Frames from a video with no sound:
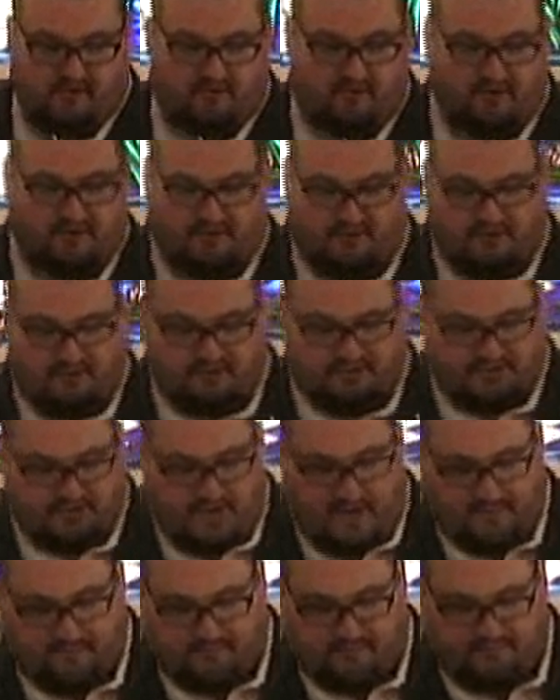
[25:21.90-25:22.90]
2 Corinthians
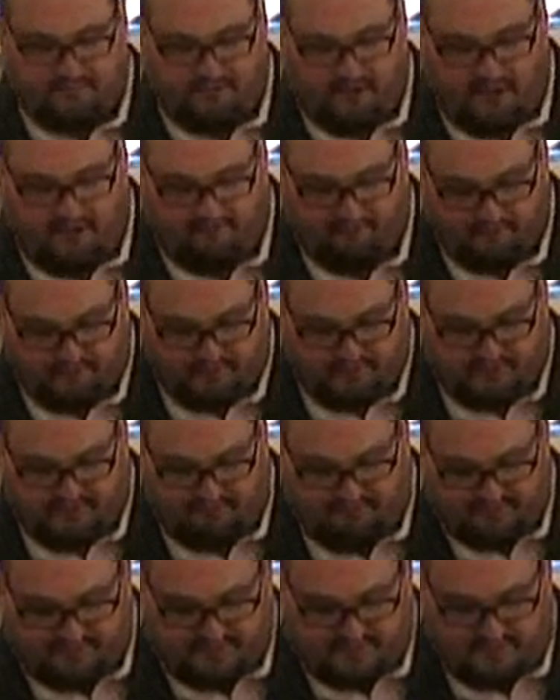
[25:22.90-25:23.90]
chapter 5 verse
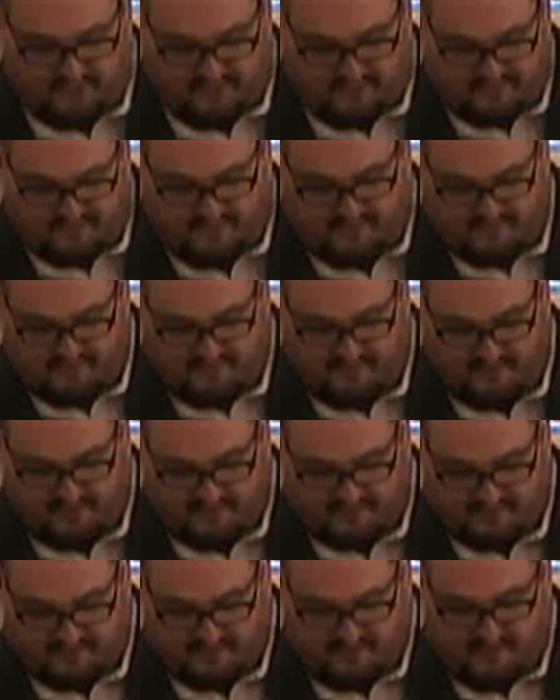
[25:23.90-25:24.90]
17 says
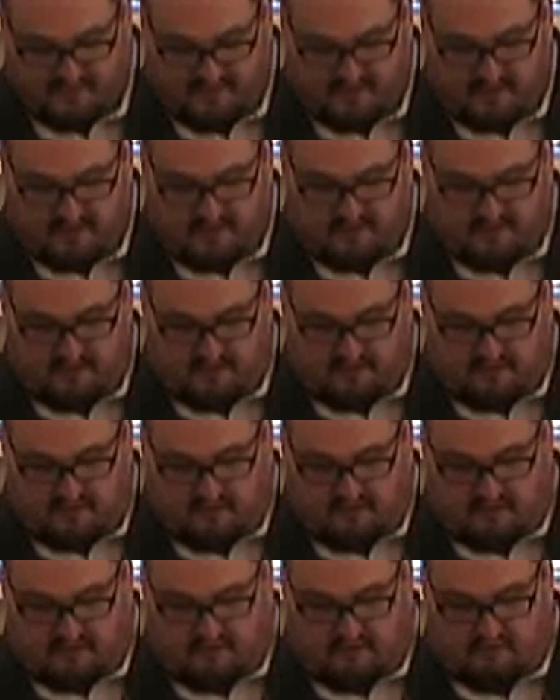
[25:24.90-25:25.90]
this.
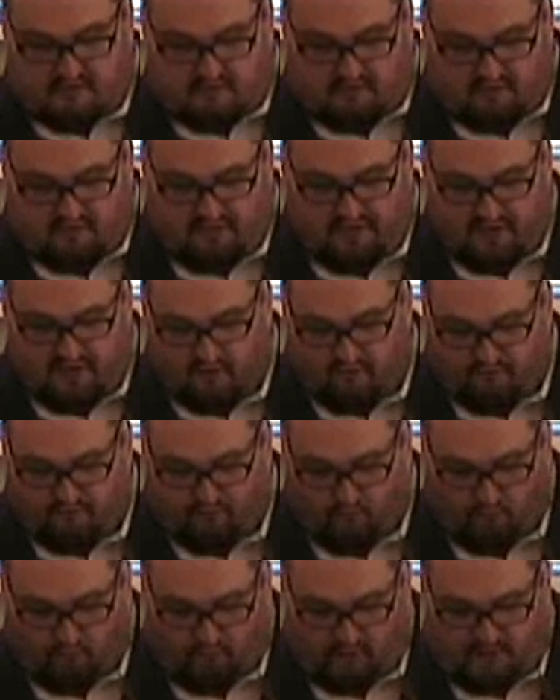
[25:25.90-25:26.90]

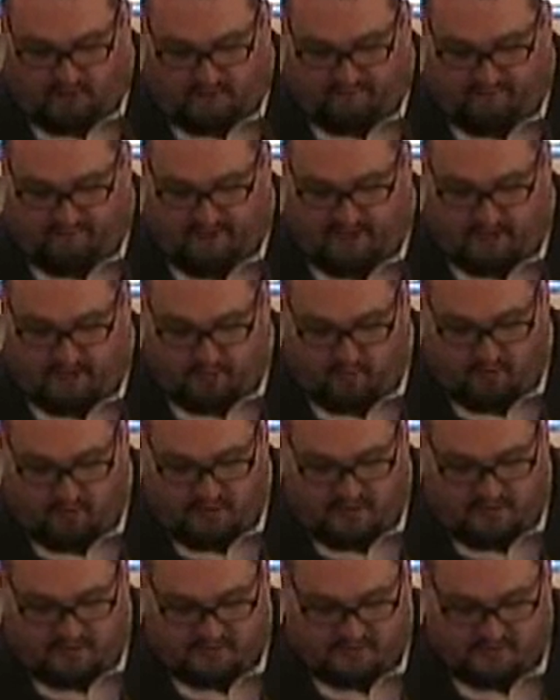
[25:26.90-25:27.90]
Therefore, if
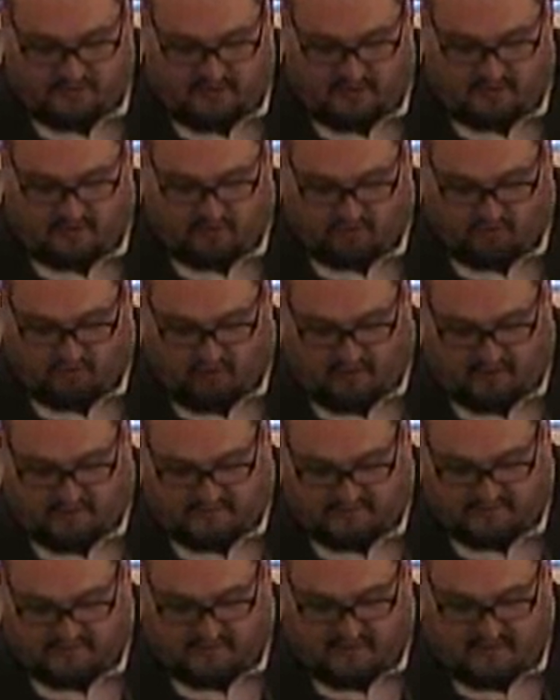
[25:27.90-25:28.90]
anyone is in
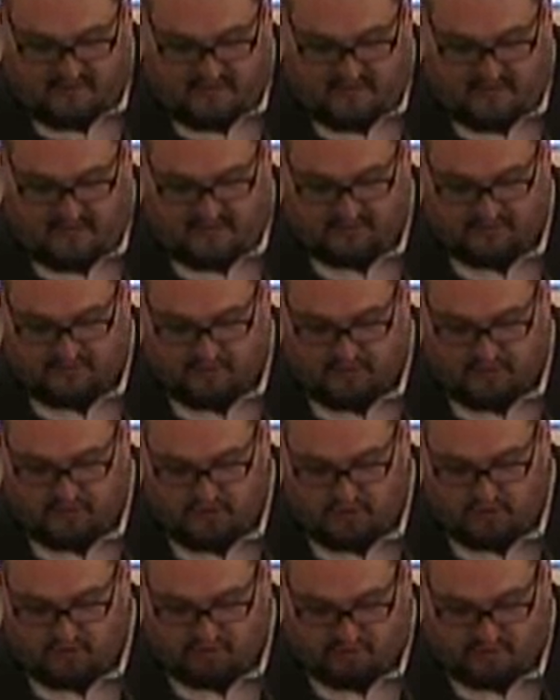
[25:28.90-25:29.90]
Christ, he is a
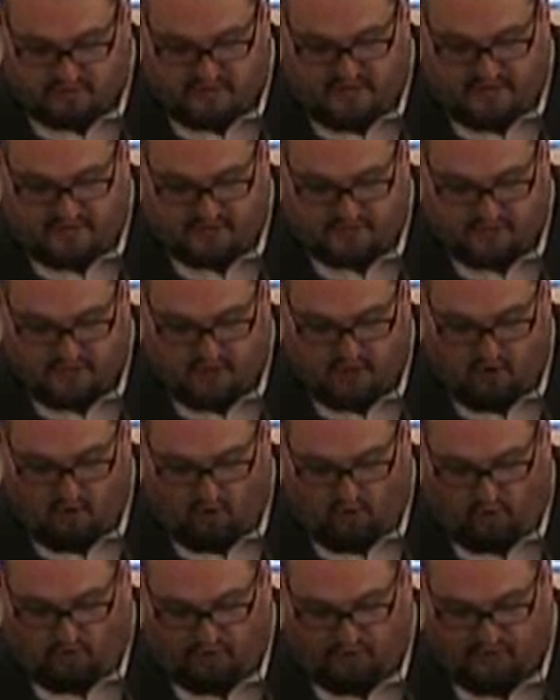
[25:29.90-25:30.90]
new creation.
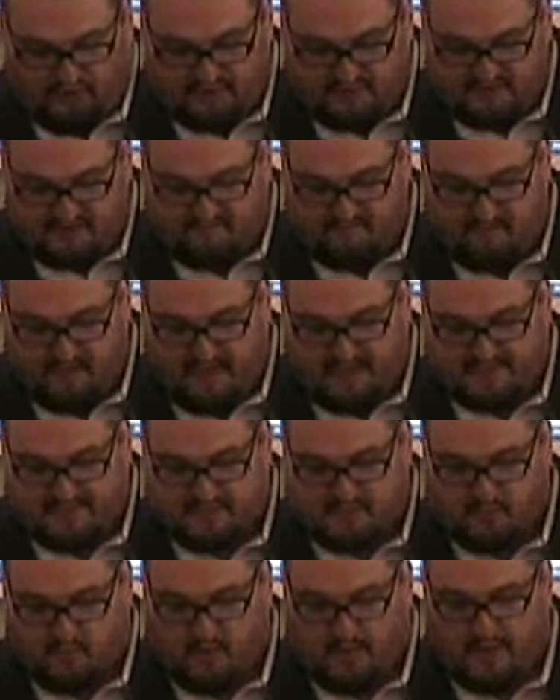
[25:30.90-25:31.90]
All things have
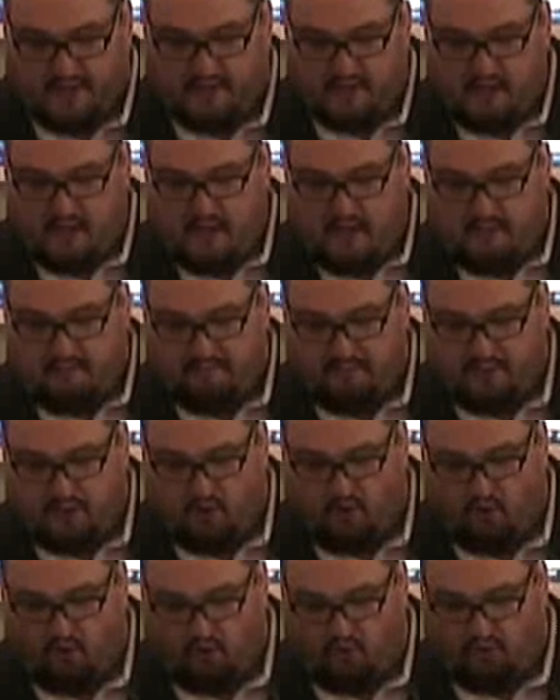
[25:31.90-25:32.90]
passed away.
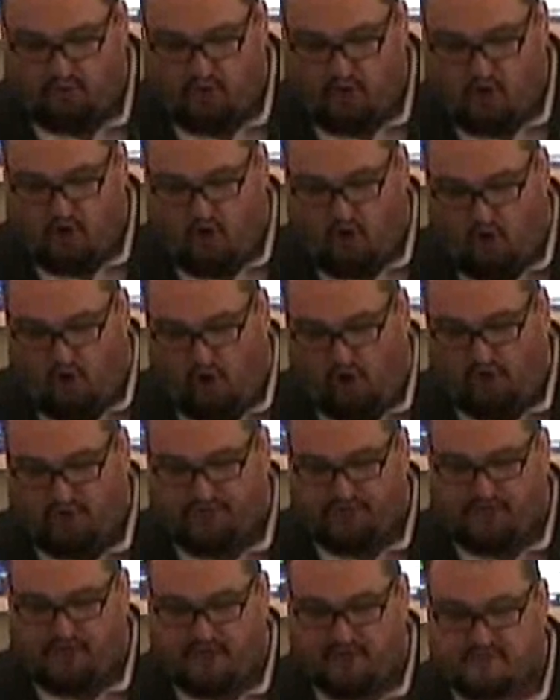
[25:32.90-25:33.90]
Behold,
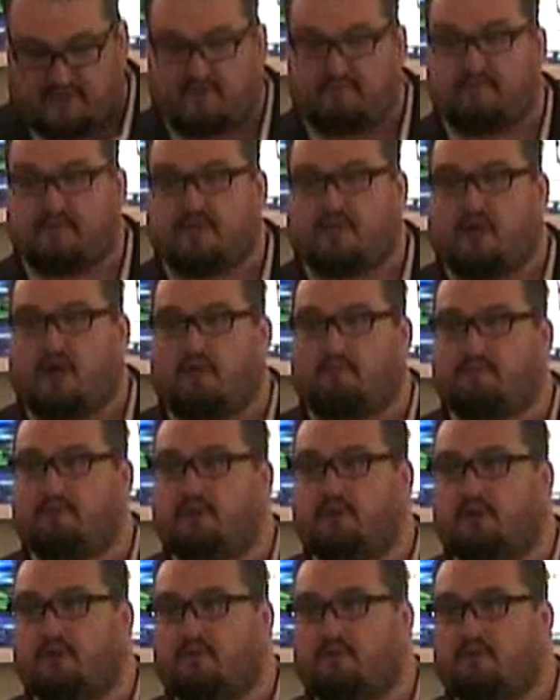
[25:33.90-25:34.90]
all things have
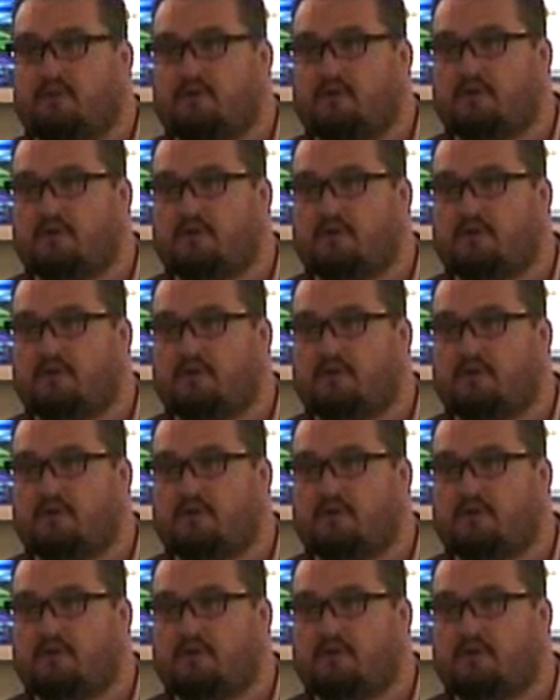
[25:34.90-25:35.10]
become new.